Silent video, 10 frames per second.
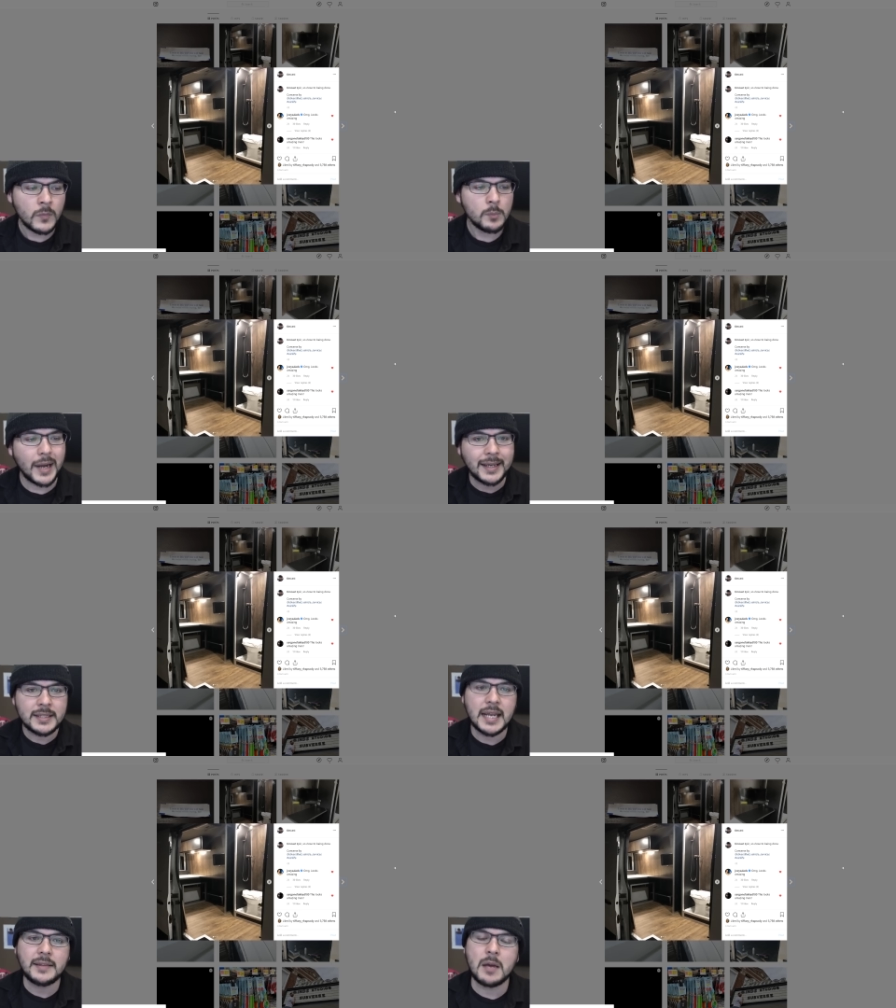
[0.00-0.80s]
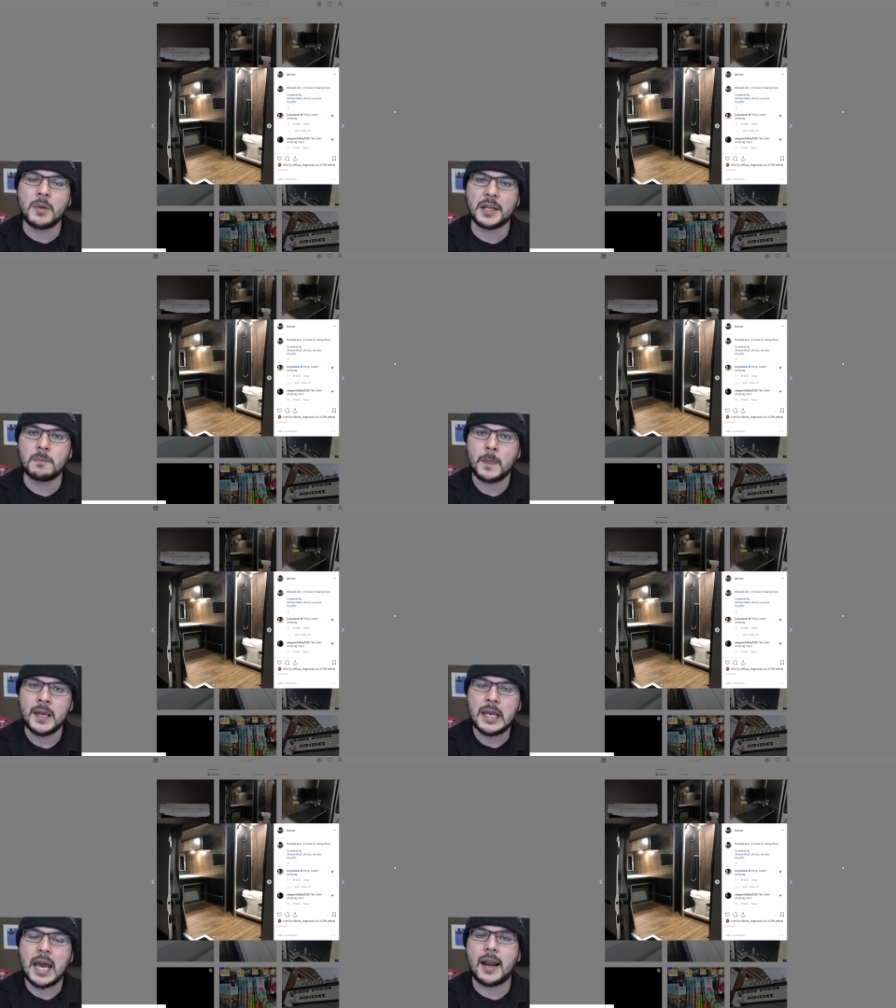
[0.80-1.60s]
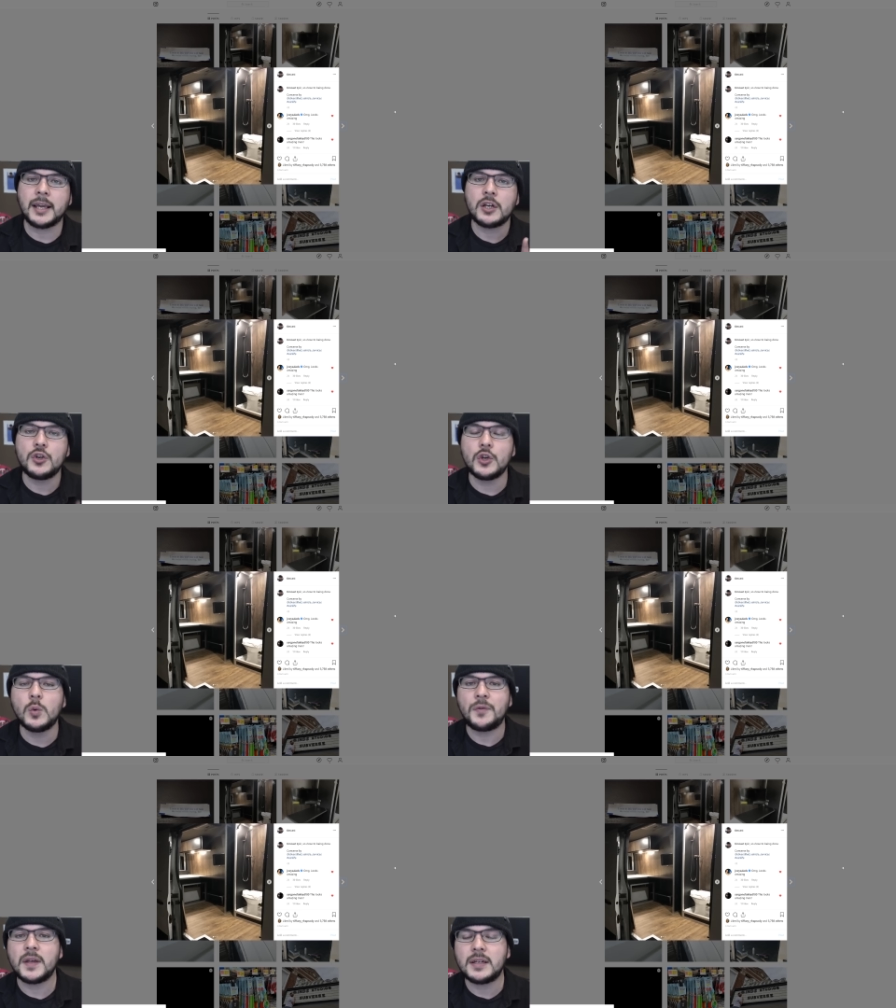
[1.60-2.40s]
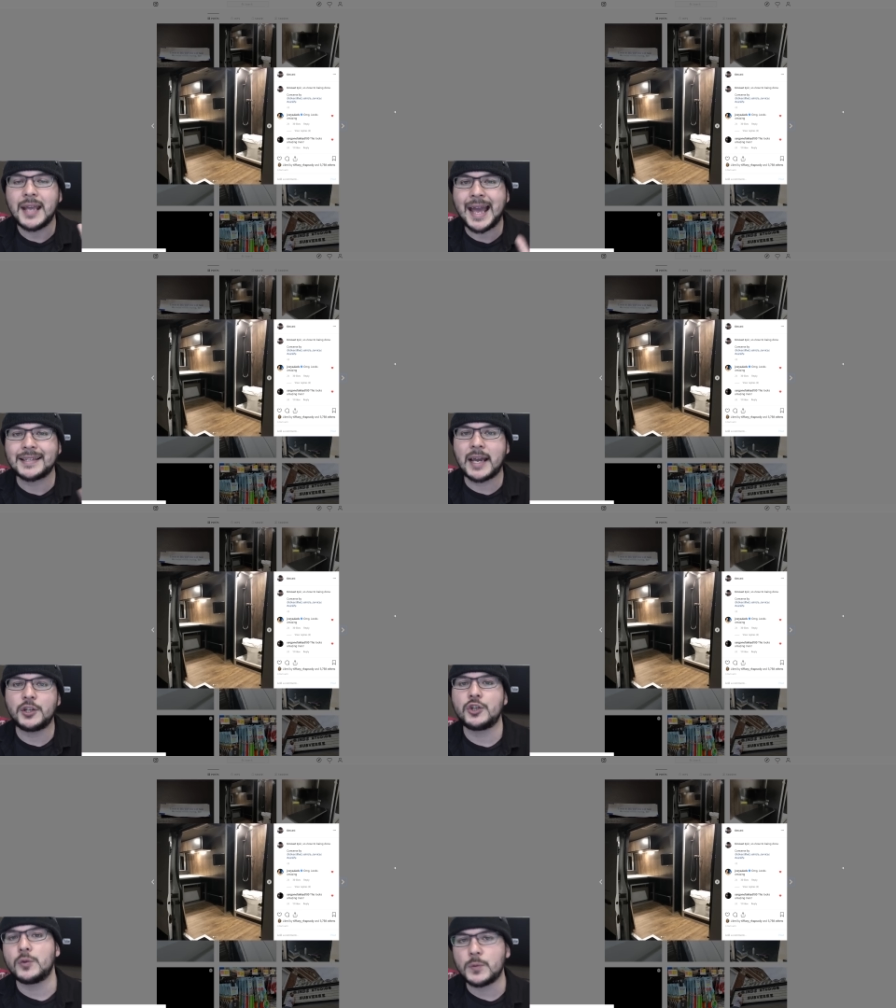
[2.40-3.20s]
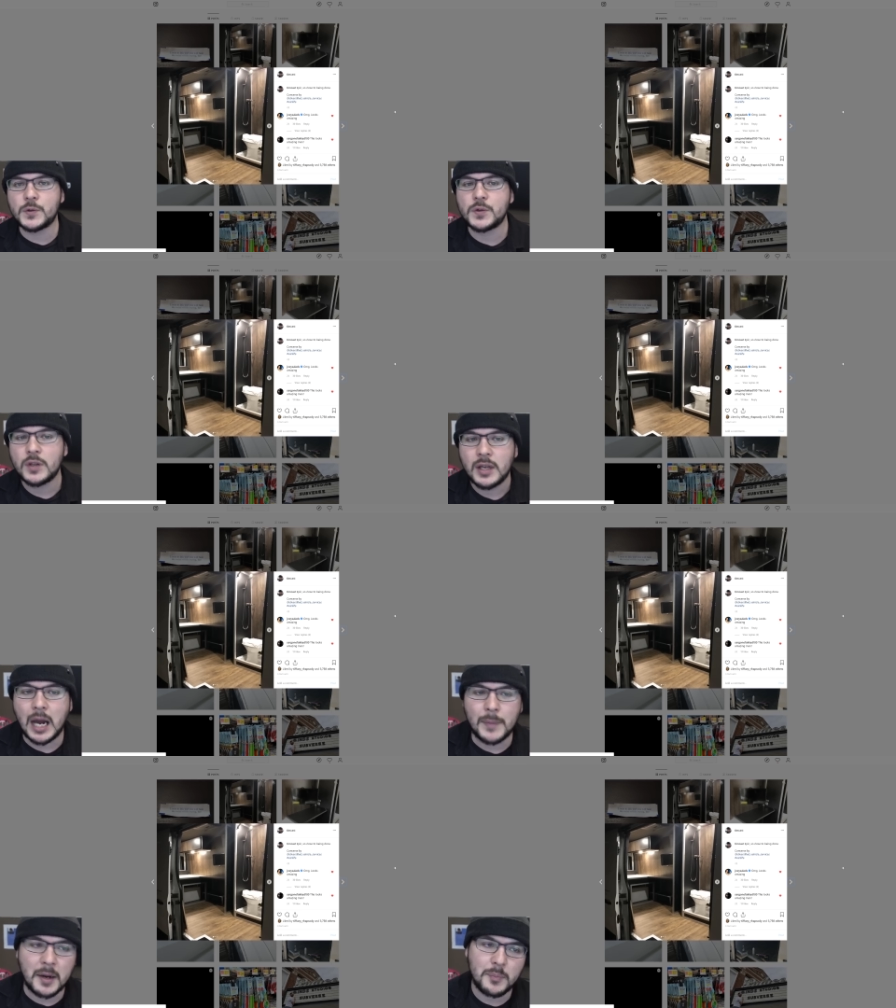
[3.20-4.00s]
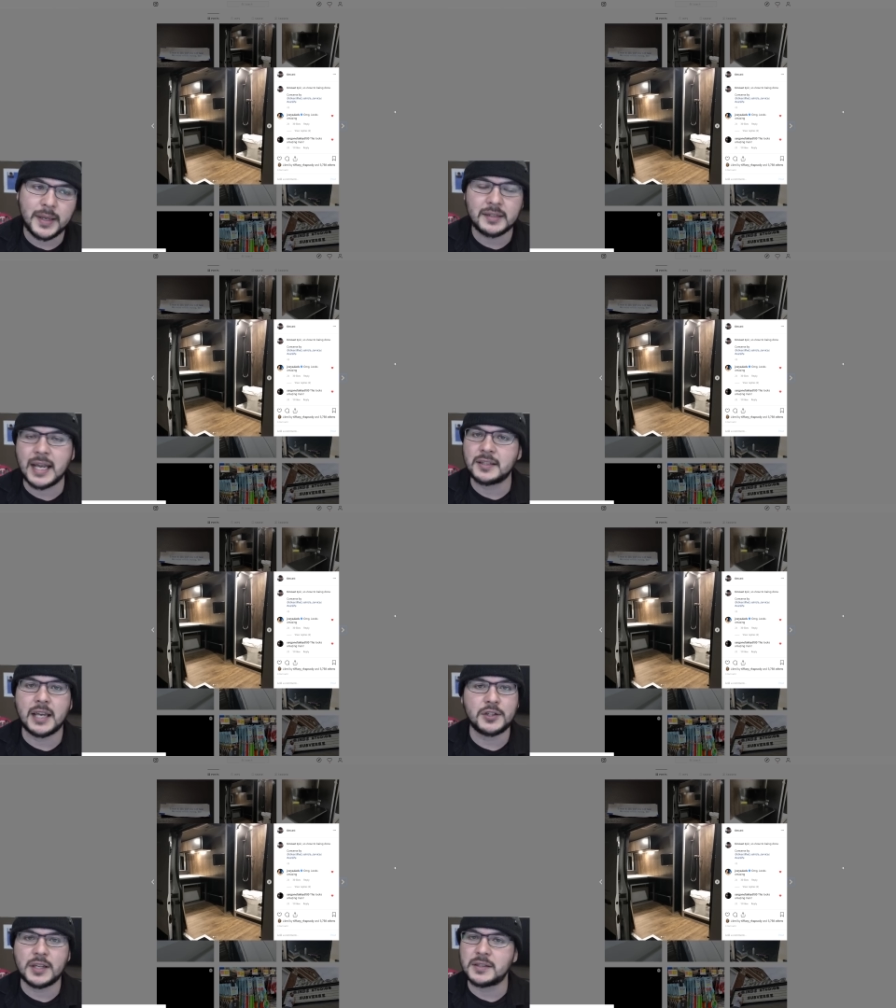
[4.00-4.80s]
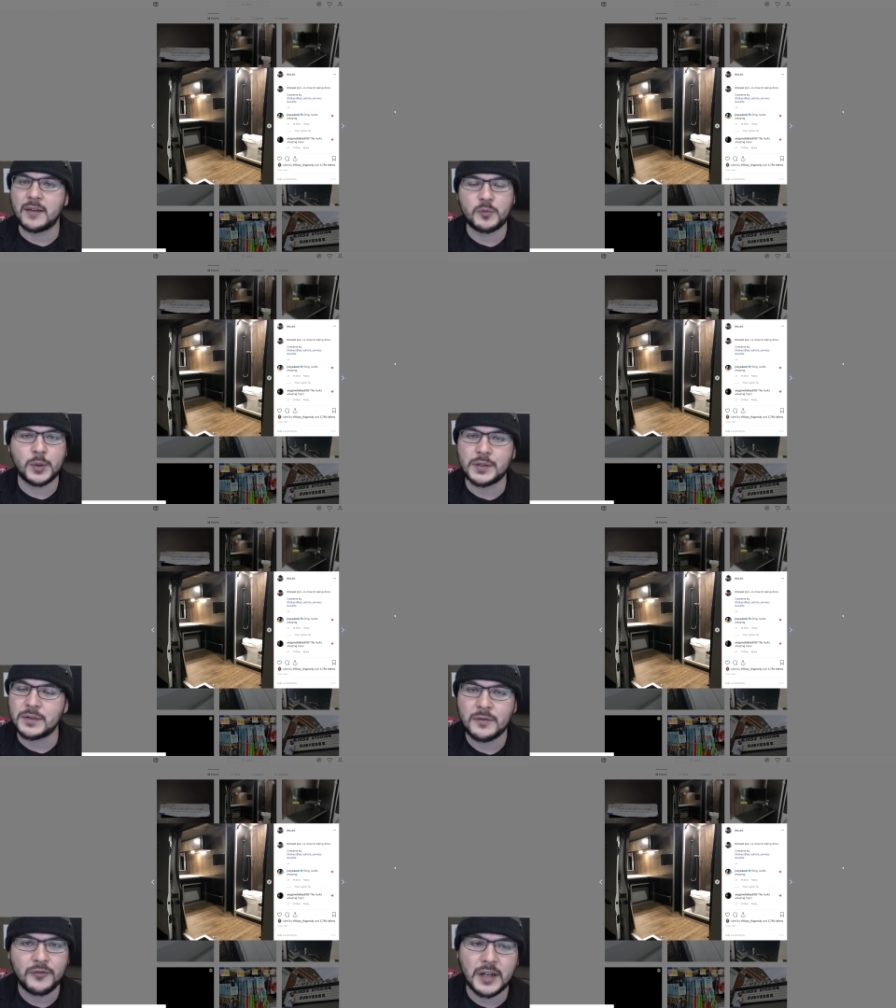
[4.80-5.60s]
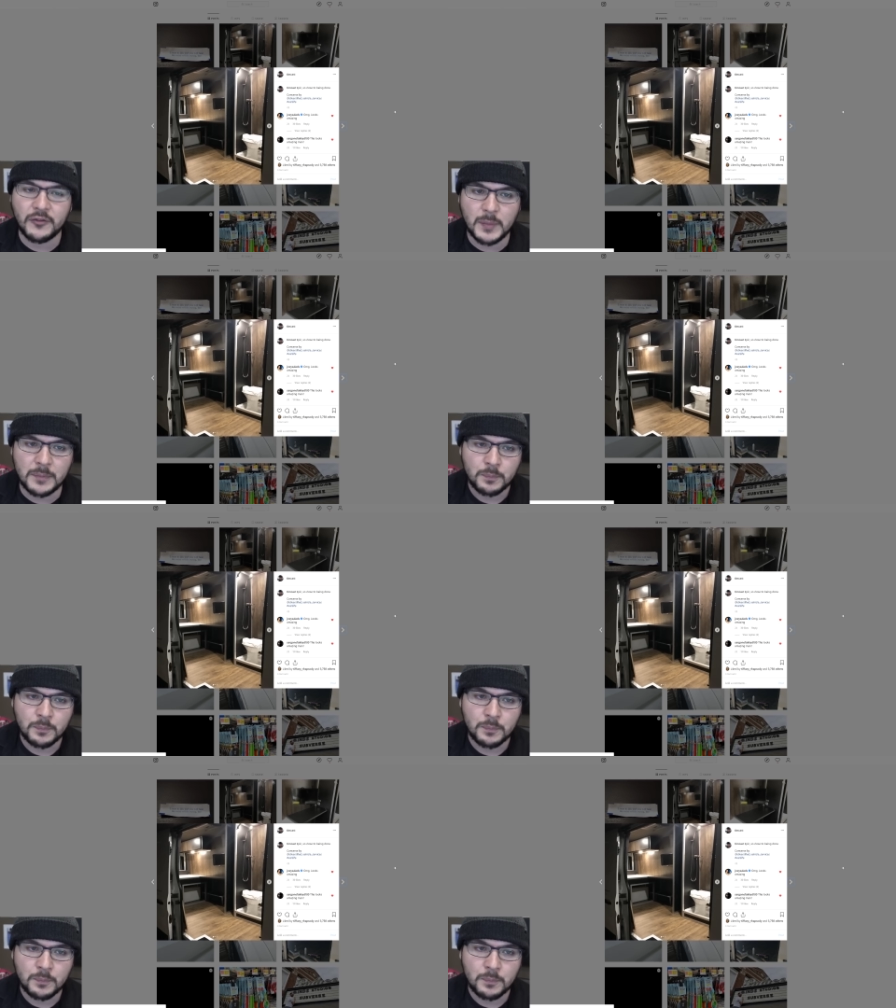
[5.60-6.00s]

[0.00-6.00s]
but I can take that money and I can do with it as I choose. I'm not a big taxationist theft person, forgive me.